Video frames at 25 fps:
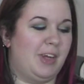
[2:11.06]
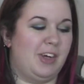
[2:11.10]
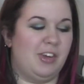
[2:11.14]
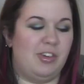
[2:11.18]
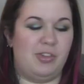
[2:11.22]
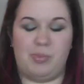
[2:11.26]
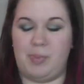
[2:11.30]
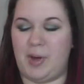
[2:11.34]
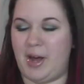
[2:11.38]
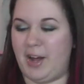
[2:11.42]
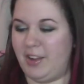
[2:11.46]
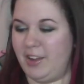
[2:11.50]

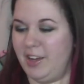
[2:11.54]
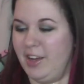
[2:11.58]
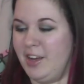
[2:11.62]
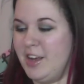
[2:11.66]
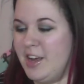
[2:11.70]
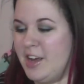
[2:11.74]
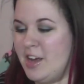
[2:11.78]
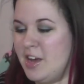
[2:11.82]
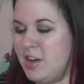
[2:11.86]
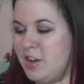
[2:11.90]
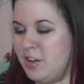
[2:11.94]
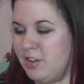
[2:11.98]
blush palette.
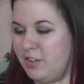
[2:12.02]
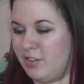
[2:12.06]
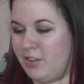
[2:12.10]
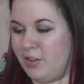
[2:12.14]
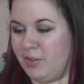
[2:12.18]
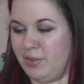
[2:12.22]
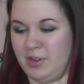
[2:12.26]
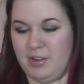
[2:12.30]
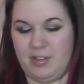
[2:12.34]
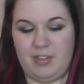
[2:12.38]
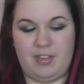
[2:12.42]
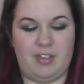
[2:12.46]

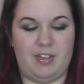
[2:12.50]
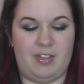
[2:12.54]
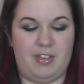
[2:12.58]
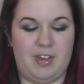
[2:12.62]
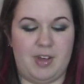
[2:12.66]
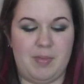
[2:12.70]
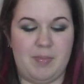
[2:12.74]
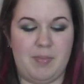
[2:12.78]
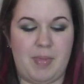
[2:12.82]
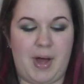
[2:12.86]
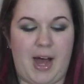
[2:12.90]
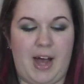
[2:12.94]
So it's the
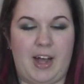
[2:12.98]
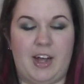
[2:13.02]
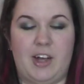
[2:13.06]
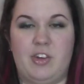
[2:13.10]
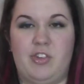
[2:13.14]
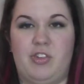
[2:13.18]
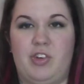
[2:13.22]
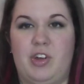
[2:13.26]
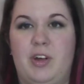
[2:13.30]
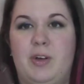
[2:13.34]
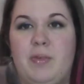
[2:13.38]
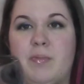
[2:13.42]
same
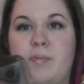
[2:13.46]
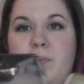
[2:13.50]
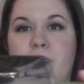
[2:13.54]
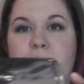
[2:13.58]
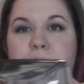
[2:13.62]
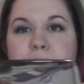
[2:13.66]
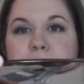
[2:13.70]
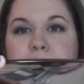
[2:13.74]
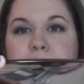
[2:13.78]
packaging,